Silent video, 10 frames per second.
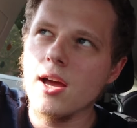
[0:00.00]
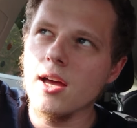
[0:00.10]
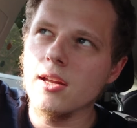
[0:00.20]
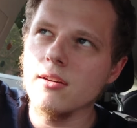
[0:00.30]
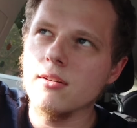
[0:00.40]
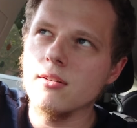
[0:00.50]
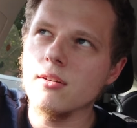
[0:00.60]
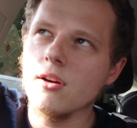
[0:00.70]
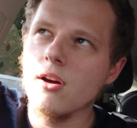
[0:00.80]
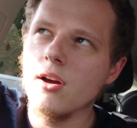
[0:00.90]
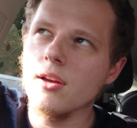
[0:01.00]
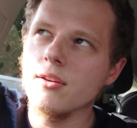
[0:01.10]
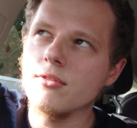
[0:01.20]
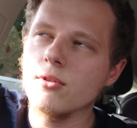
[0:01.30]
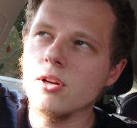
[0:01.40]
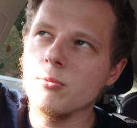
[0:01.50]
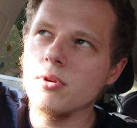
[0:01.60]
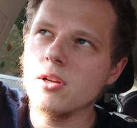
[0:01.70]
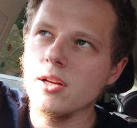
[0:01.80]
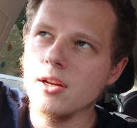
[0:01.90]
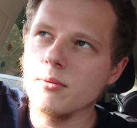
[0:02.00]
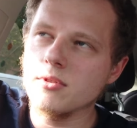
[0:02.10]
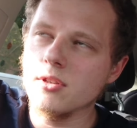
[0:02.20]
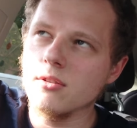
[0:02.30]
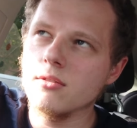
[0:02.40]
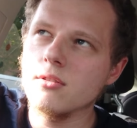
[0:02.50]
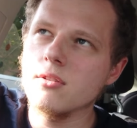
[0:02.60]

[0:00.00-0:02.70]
and I've got a little bit of cleaning up to do.